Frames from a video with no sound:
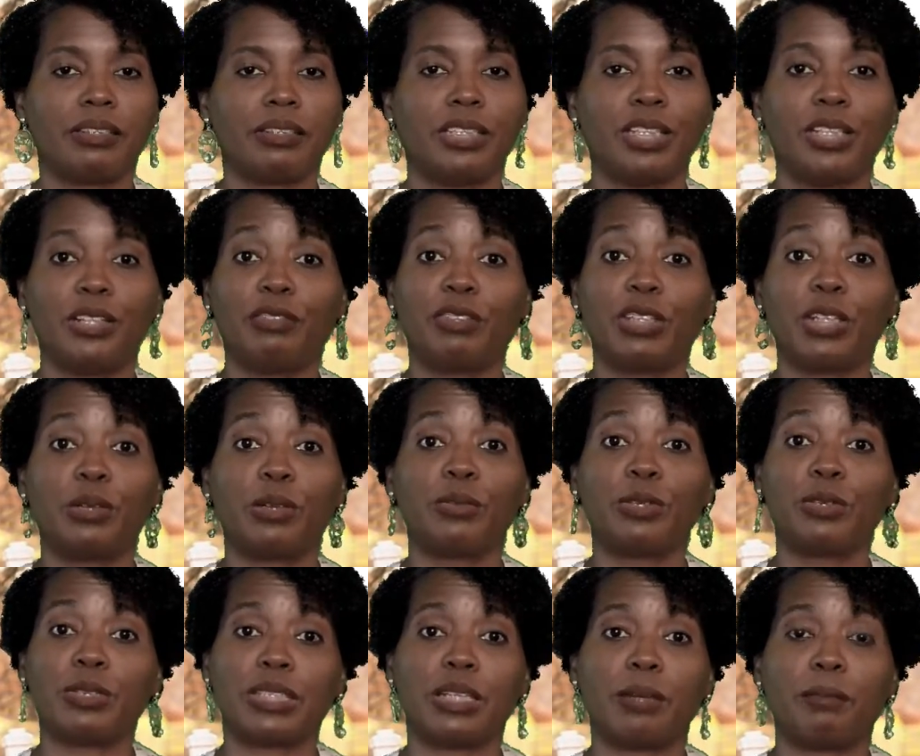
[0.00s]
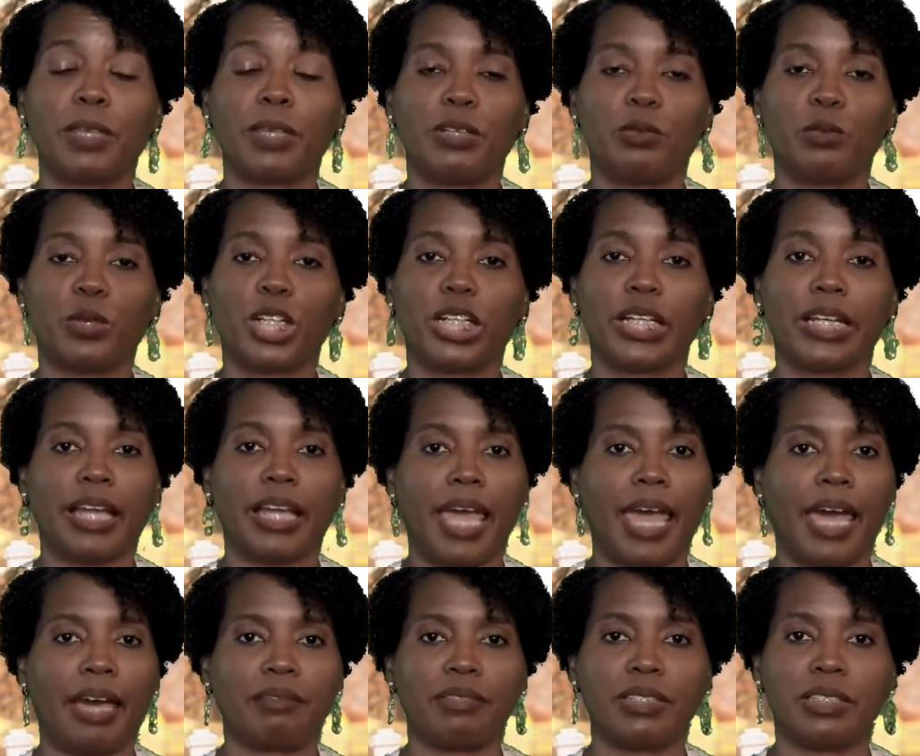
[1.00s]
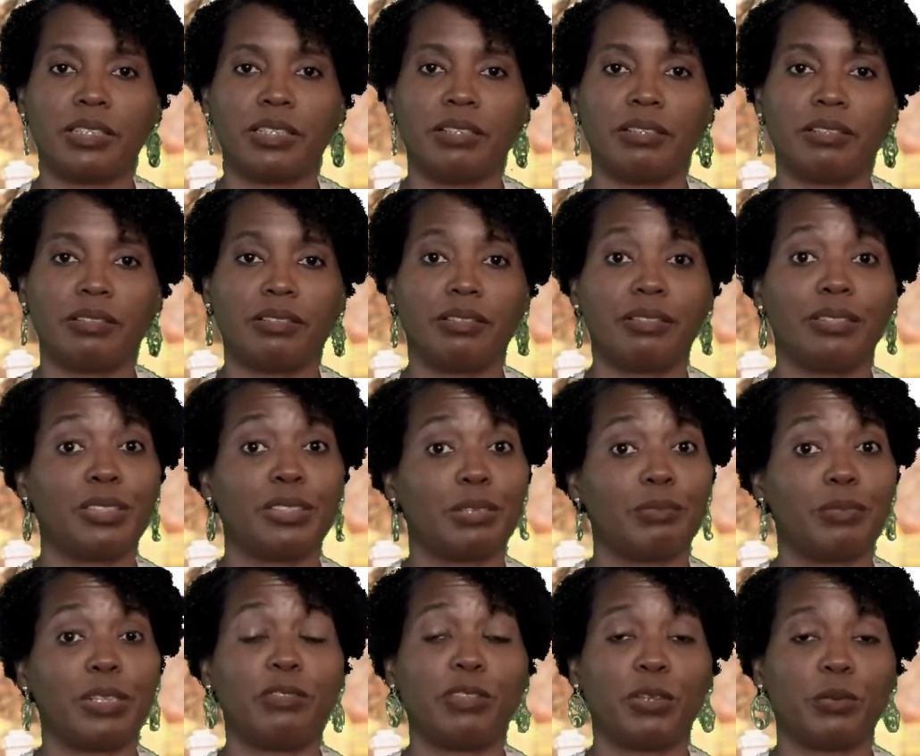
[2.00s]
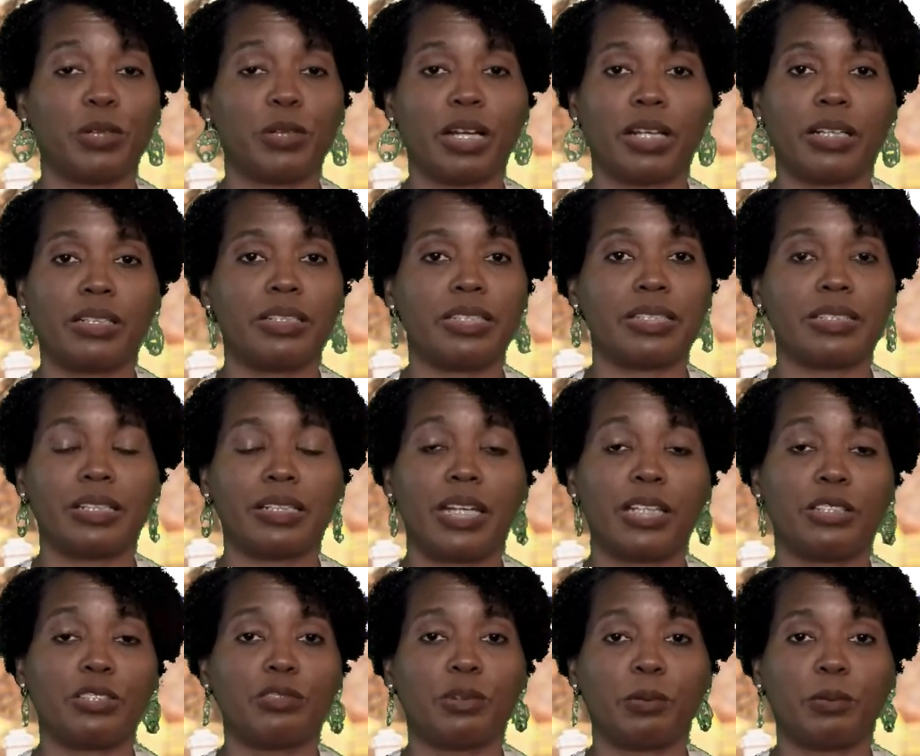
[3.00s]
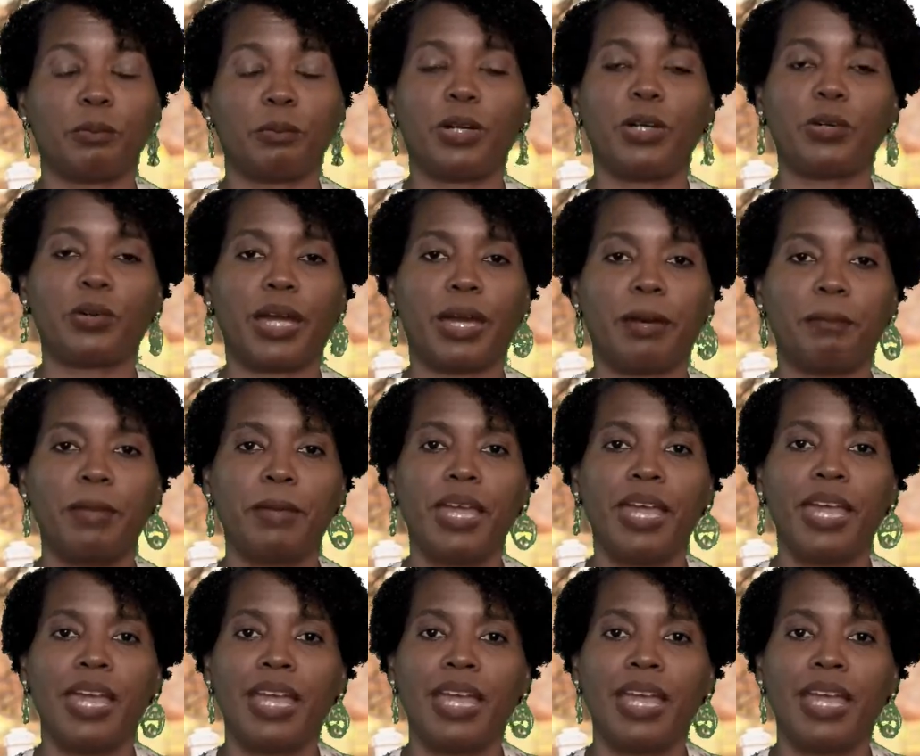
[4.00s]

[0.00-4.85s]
You know, if you don't do something, we're going to have to do something different. We're going to disconnect you from the program.